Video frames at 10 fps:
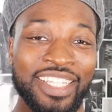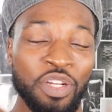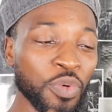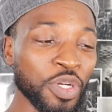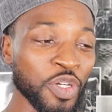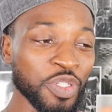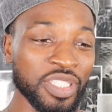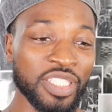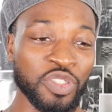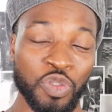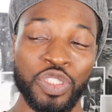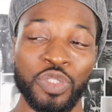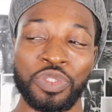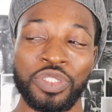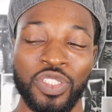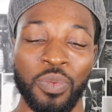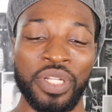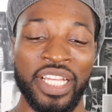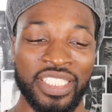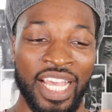They don't want to hurt anything. So usually when
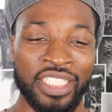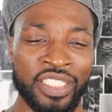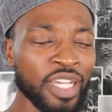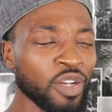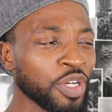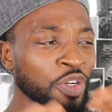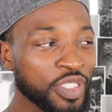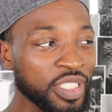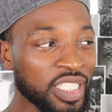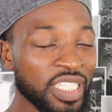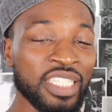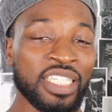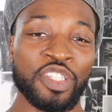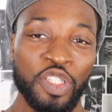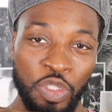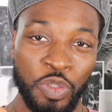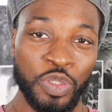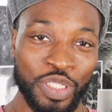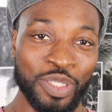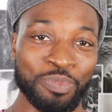someone has an idea, I don't want to hurt anything, they're
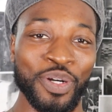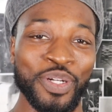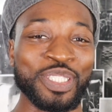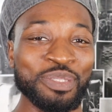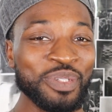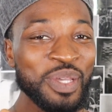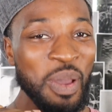usually a good person.